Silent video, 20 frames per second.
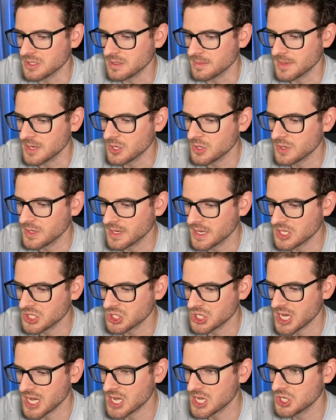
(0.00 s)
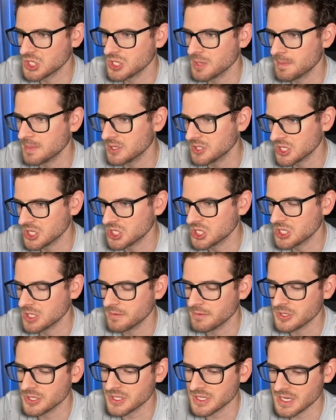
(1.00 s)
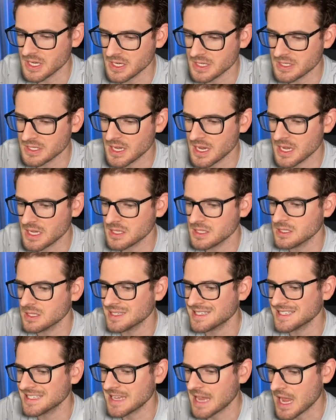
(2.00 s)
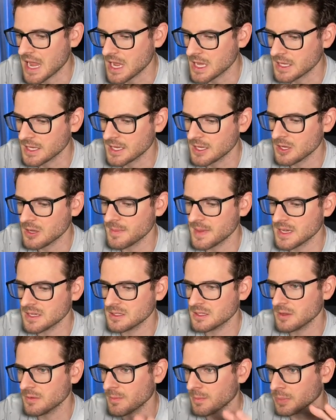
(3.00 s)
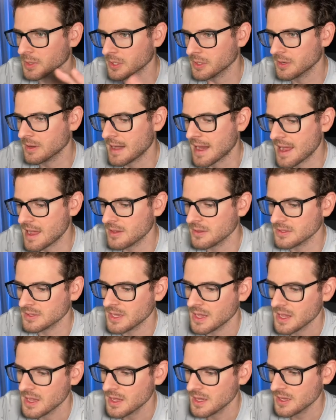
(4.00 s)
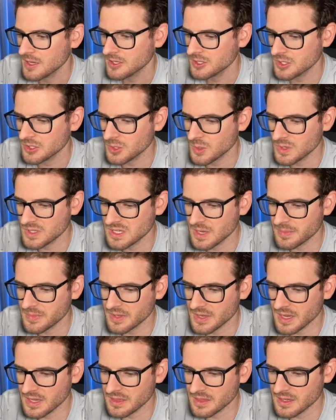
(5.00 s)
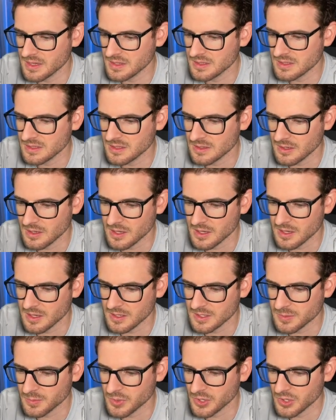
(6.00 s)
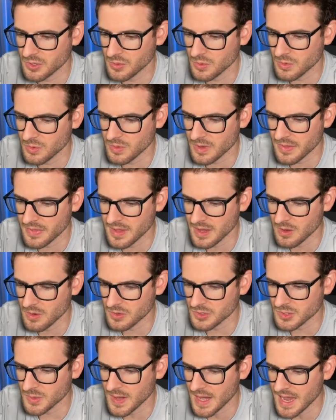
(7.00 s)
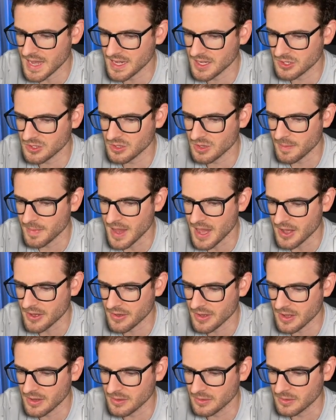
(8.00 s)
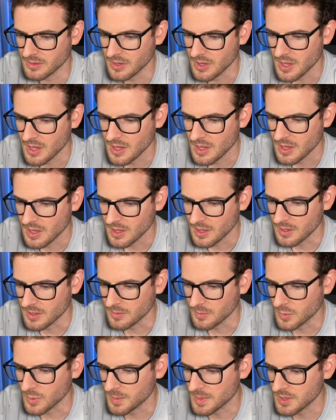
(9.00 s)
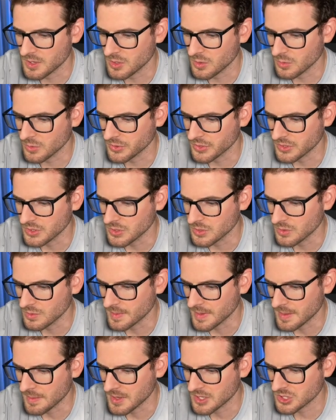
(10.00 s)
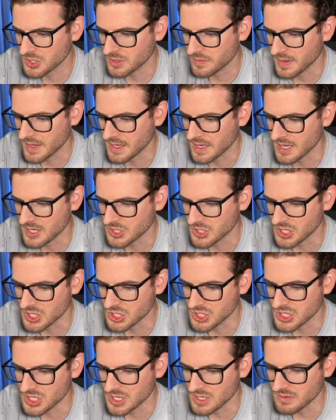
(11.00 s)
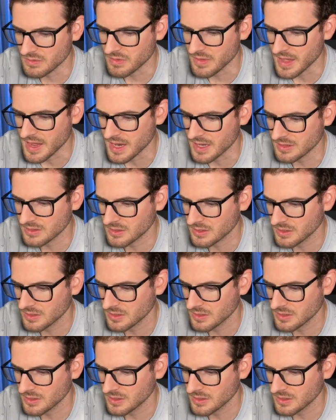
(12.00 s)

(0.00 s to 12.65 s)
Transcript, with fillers: I mean, you can like change the position of your CSS, the scaling. You can make stuff blur out. So doing something like this uh, is pretty cool. I think also adding it to the background um, would be cool to do, but I'm not sure if I can actually achieve that.